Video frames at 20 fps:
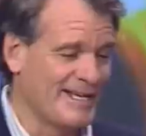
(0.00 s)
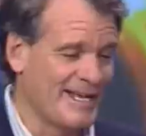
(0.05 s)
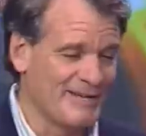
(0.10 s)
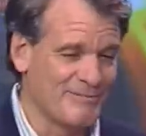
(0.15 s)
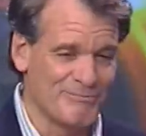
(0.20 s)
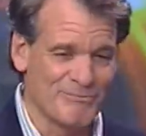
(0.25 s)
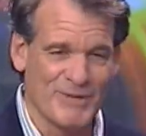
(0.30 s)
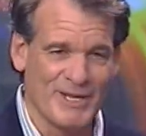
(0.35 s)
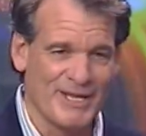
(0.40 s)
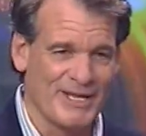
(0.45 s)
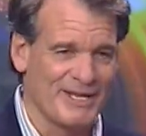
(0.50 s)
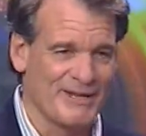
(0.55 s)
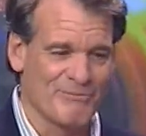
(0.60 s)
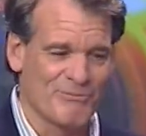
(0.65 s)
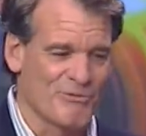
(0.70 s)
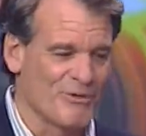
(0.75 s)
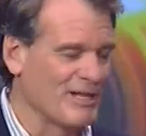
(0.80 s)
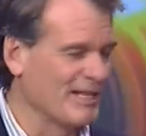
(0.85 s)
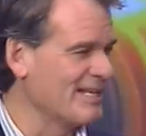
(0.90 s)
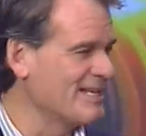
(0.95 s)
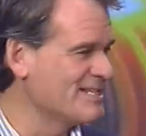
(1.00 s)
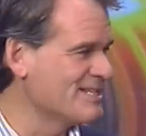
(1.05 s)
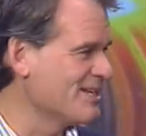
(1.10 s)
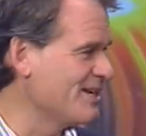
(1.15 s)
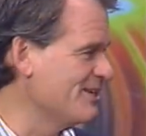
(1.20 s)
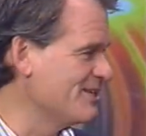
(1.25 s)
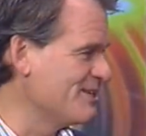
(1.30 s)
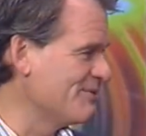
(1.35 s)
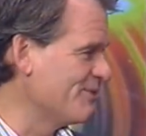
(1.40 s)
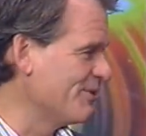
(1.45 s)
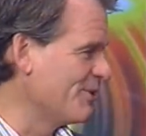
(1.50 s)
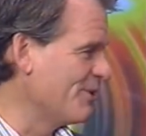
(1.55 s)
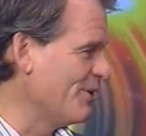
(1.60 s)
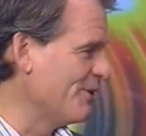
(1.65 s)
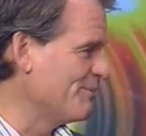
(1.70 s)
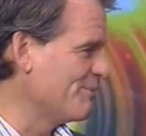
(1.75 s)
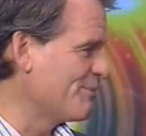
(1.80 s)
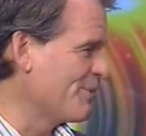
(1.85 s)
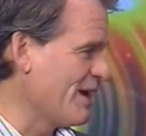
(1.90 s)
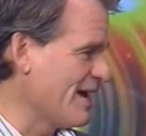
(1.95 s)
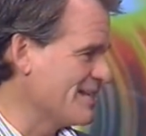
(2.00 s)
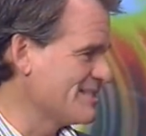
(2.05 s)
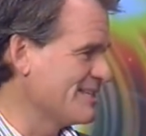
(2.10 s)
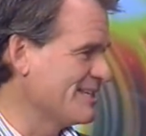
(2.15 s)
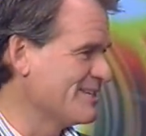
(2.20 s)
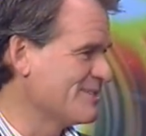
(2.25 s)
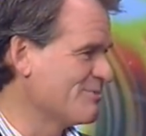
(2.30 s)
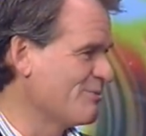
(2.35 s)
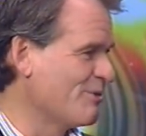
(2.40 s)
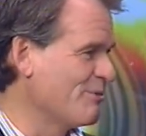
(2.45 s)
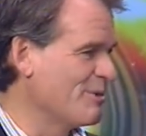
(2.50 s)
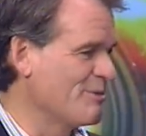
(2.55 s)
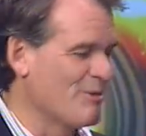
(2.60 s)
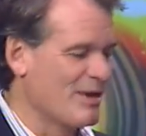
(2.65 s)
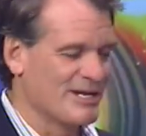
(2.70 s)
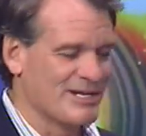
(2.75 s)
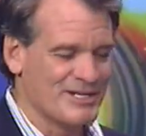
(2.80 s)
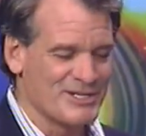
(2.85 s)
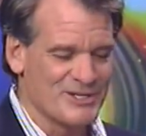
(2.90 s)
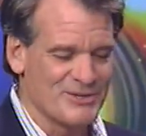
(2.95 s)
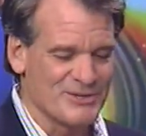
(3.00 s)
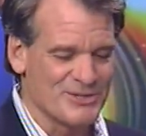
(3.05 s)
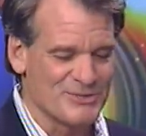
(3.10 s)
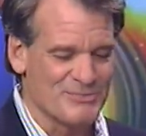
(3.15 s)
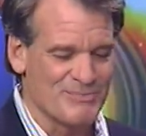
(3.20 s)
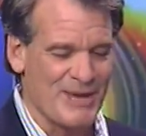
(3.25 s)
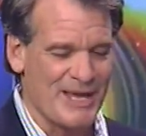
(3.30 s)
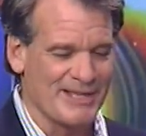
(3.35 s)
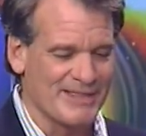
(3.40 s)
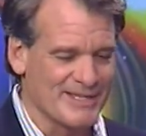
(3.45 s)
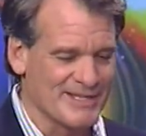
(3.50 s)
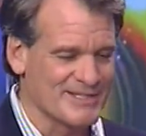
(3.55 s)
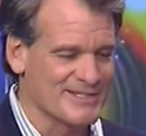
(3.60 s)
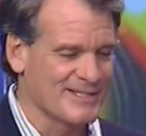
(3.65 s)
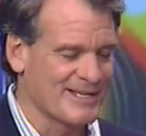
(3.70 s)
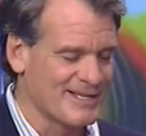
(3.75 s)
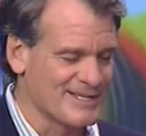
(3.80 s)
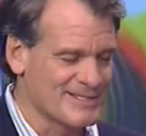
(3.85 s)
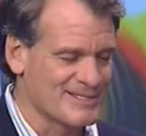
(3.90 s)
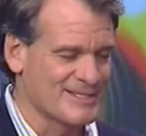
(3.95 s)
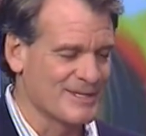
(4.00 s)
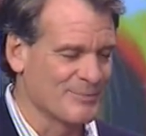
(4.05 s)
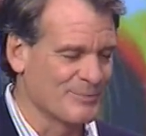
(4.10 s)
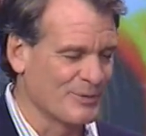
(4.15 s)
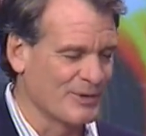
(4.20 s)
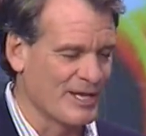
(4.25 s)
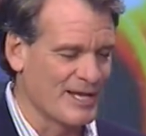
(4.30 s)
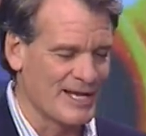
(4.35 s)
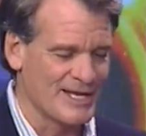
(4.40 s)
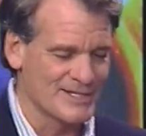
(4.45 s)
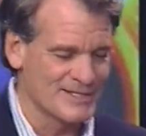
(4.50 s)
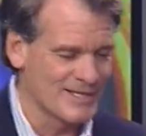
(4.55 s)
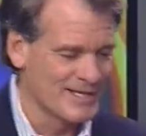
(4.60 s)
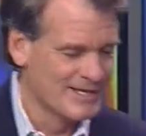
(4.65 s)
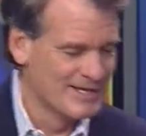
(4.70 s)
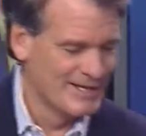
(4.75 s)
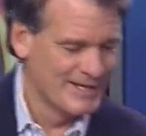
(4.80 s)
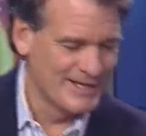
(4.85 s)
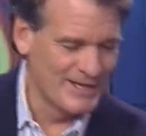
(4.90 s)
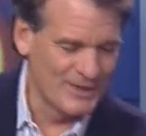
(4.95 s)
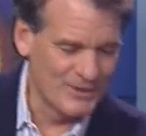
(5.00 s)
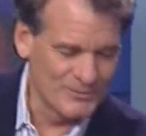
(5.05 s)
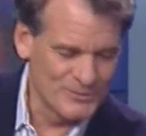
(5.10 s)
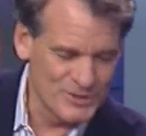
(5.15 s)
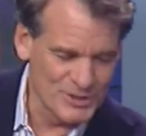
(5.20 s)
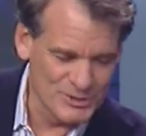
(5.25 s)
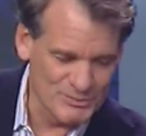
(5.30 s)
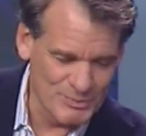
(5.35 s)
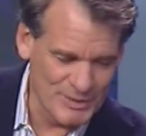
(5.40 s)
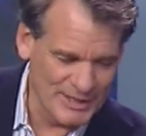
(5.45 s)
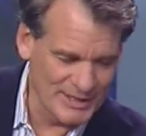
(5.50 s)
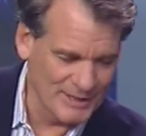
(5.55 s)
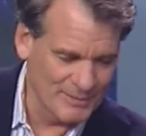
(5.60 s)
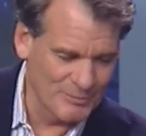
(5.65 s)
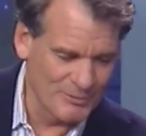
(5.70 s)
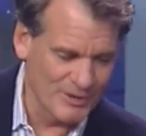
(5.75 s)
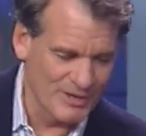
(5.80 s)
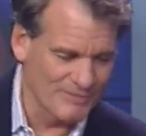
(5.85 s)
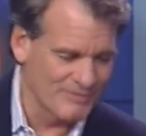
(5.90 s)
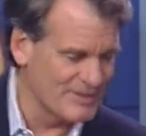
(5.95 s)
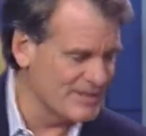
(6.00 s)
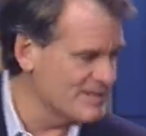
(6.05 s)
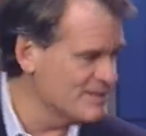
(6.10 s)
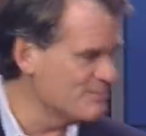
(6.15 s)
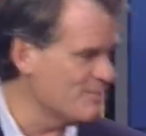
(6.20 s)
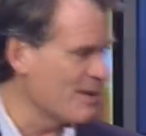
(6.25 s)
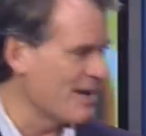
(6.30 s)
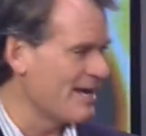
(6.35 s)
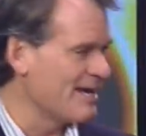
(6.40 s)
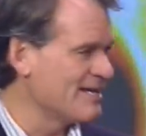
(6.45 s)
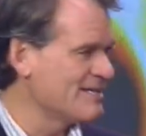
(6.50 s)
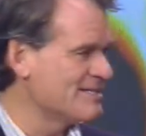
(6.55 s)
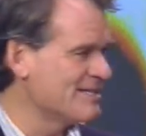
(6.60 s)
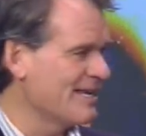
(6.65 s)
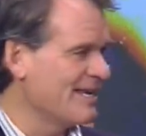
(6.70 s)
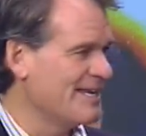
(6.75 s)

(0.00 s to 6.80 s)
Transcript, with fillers: And, and it really isn't a difficult process. What we wanted to do is make this as simple as, you know, just pick up one of these bags.